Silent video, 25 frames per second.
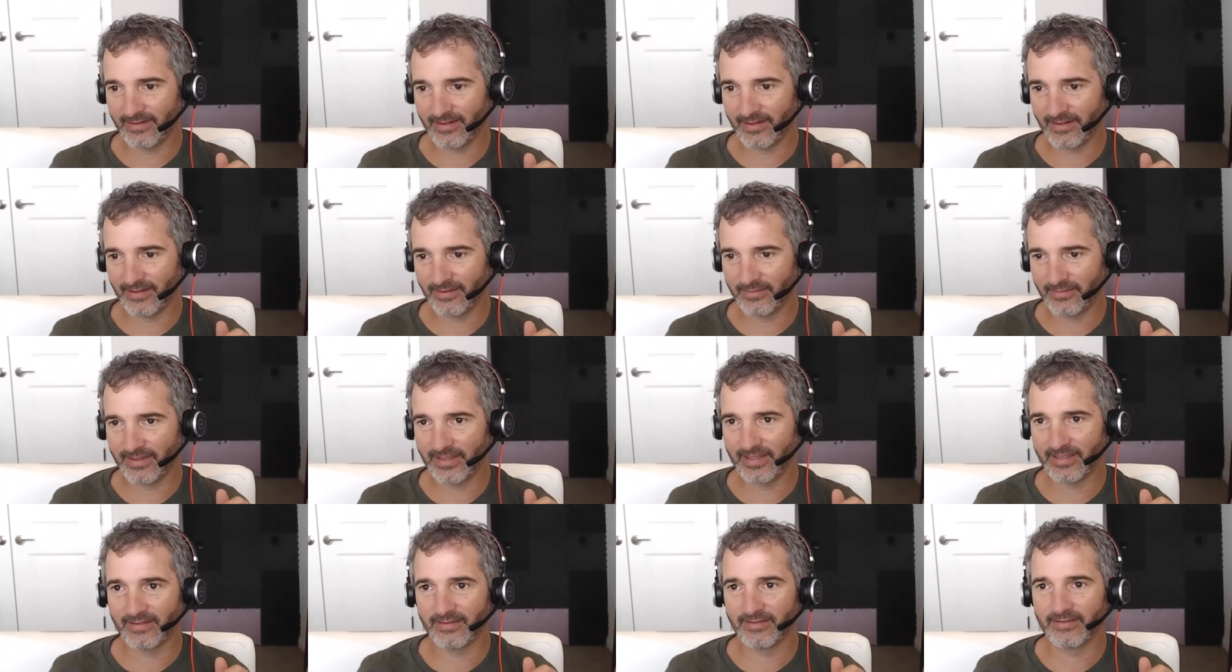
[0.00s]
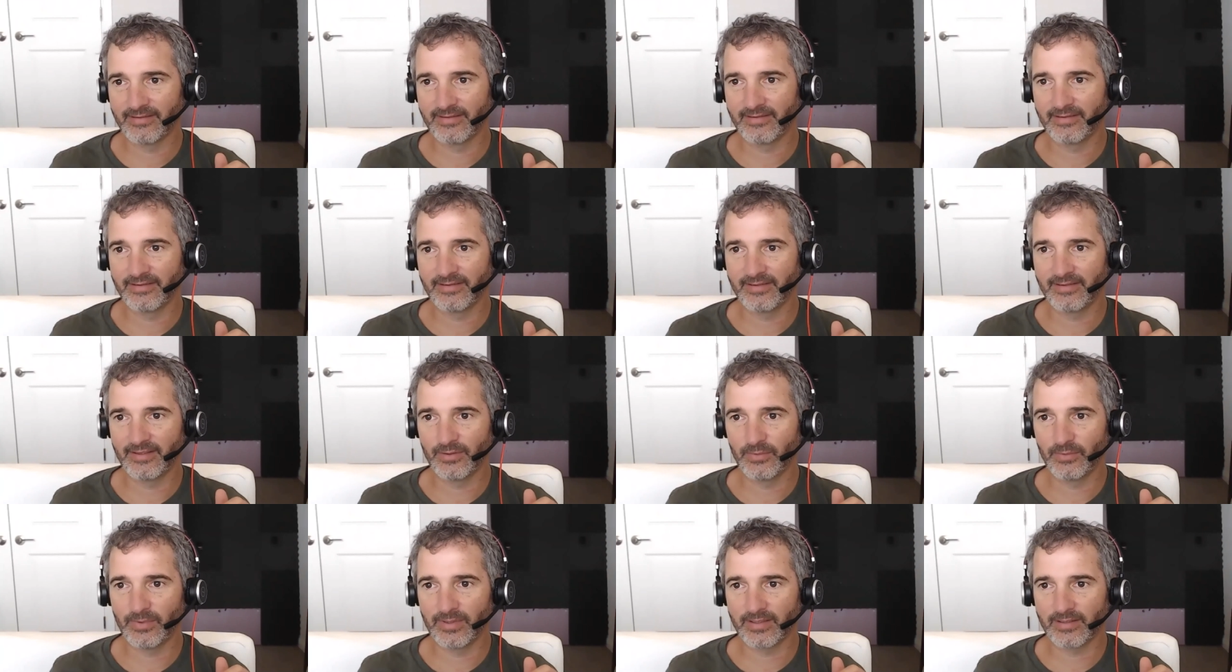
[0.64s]
alrighty.
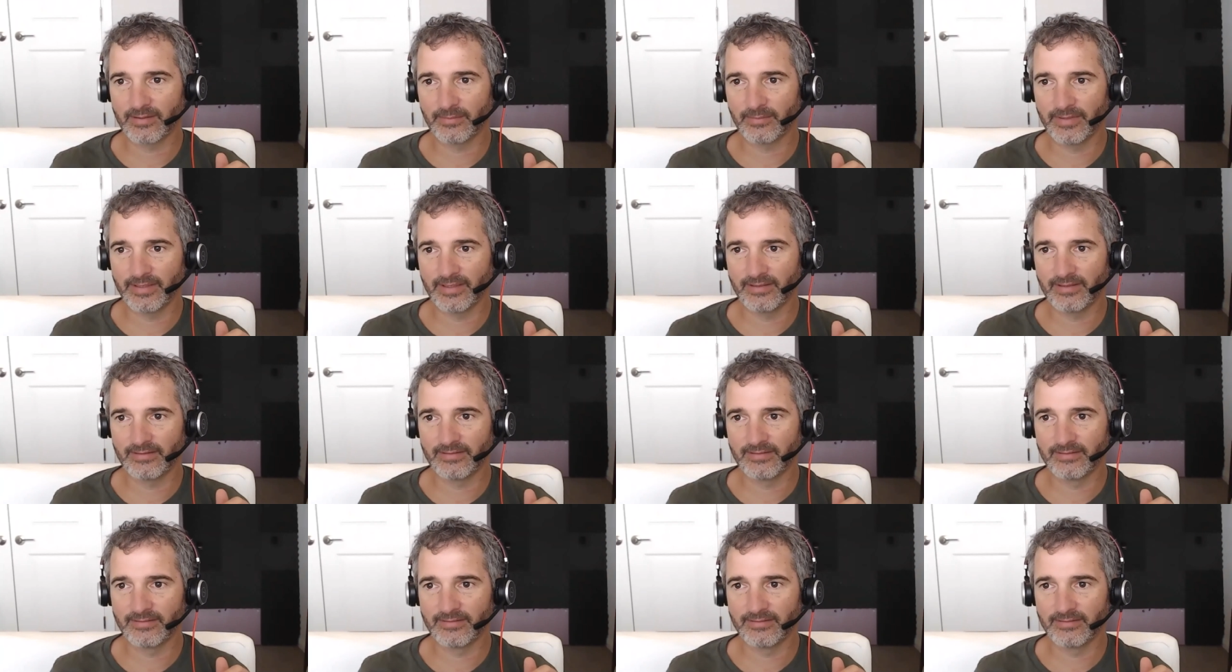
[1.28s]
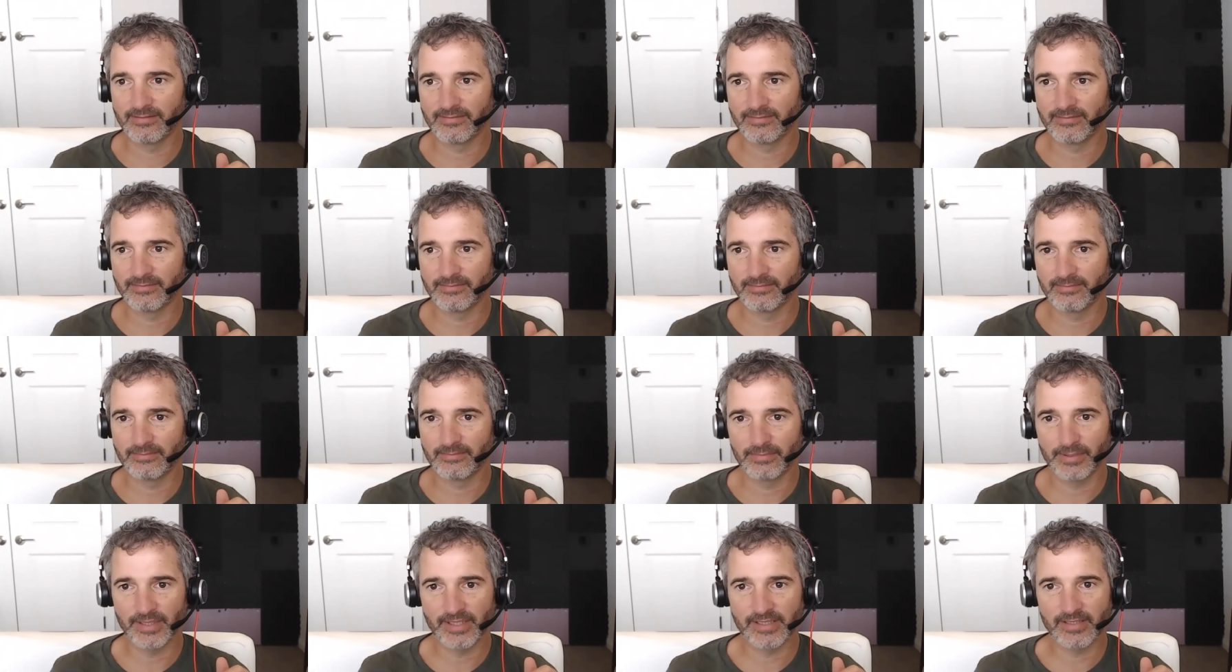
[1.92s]
You're welcome, Lynn.
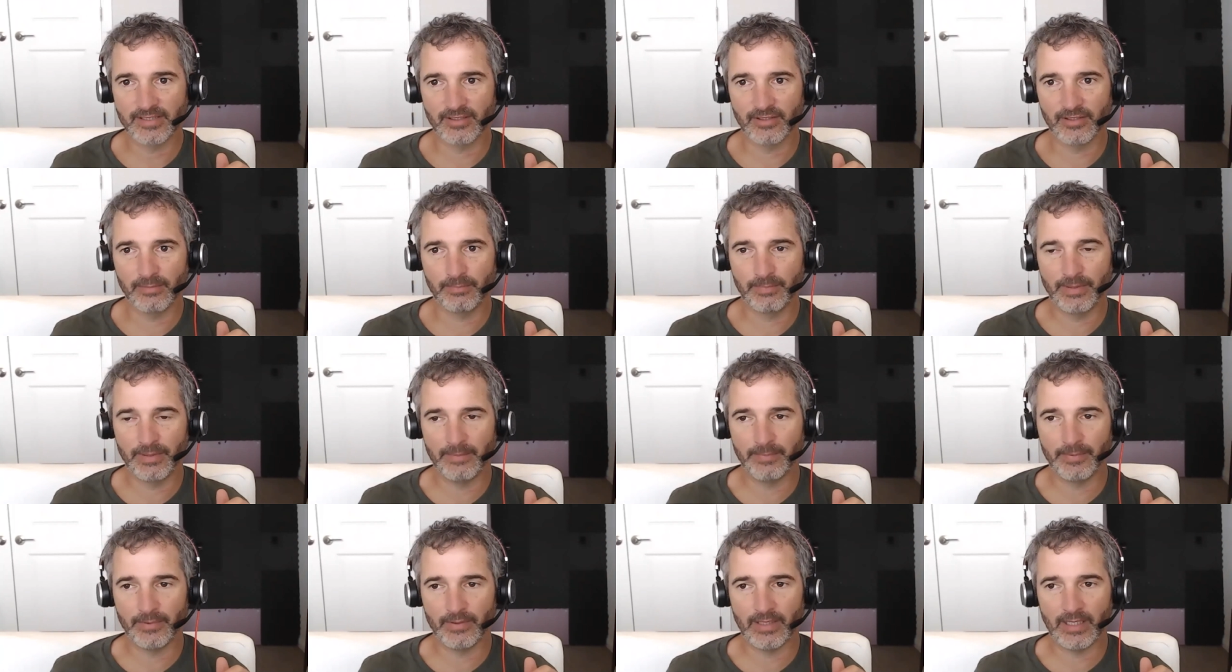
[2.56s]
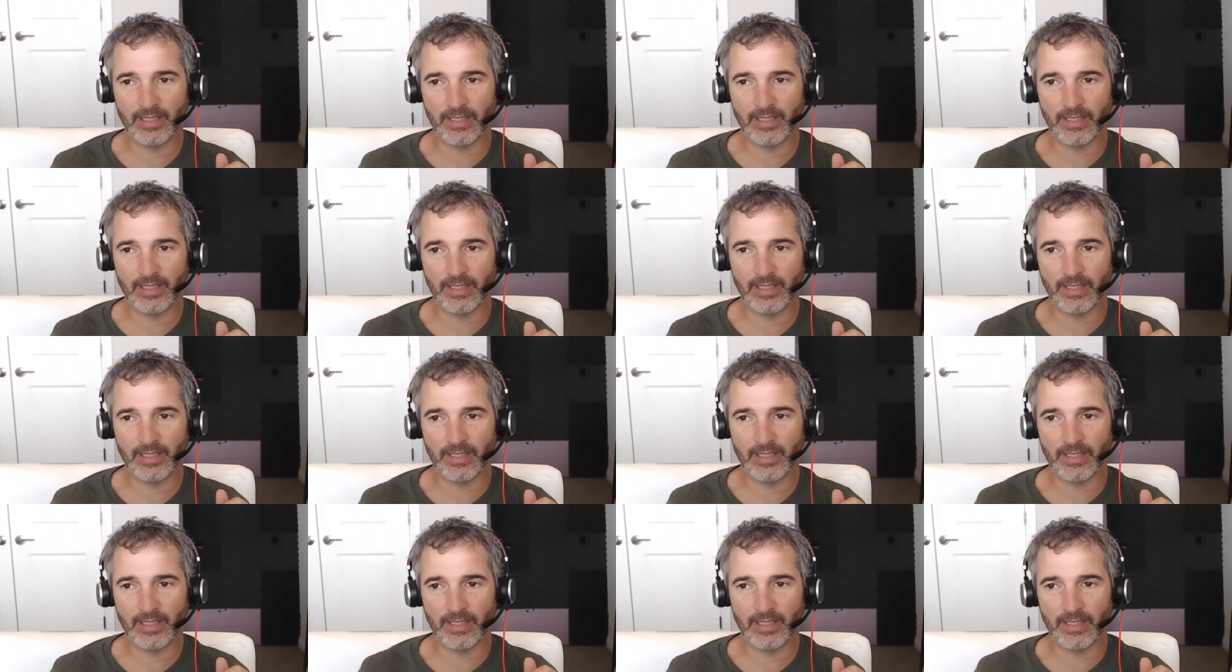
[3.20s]
Bless all you people.